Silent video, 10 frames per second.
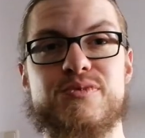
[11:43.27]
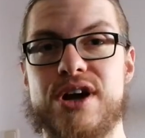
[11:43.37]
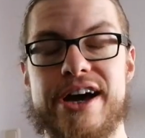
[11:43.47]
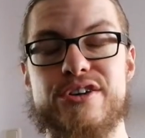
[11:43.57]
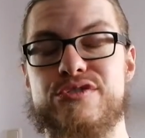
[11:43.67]

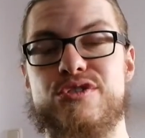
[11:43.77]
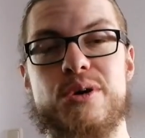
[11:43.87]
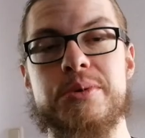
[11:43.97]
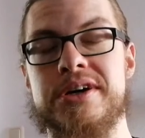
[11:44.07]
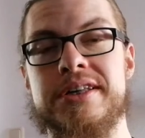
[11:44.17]
kind of
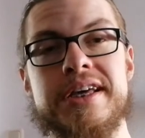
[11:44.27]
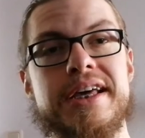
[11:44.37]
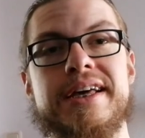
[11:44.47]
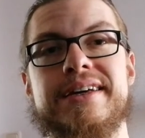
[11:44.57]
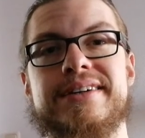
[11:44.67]
format
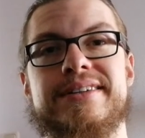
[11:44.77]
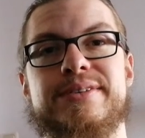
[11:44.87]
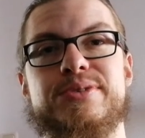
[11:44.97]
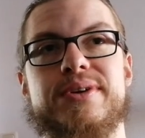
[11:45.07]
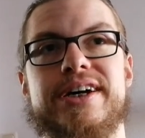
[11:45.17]

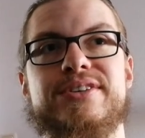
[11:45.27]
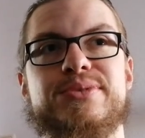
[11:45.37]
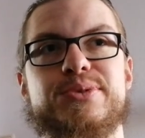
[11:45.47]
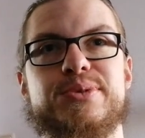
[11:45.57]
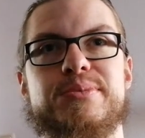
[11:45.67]
and try
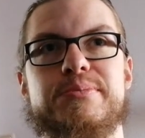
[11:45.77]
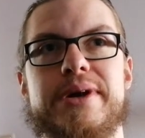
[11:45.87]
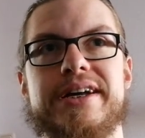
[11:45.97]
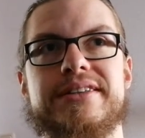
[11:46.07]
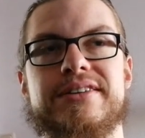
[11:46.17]
to
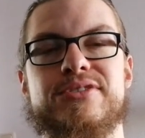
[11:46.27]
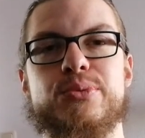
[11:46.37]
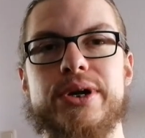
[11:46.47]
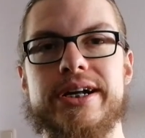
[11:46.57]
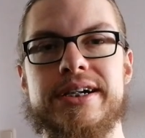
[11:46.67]
make this
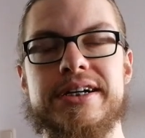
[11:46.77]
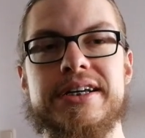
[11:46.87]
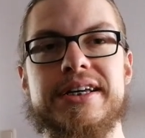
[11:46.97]
real.